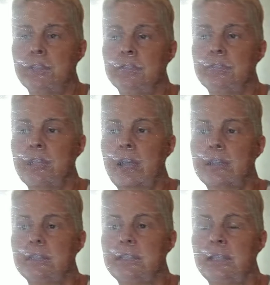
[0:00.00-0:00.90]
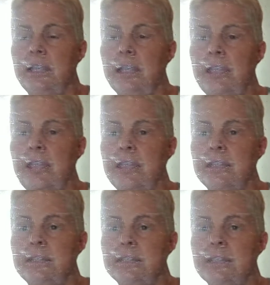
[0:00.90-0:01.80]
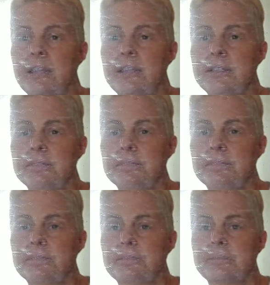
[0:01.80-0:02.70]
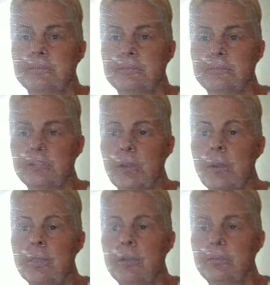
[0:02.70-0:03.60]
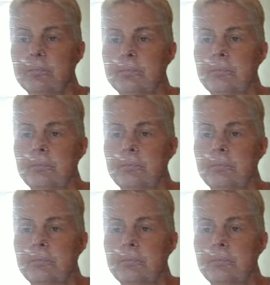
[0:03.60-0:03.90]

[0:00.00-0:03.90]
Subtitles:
exercise. And so I'm going to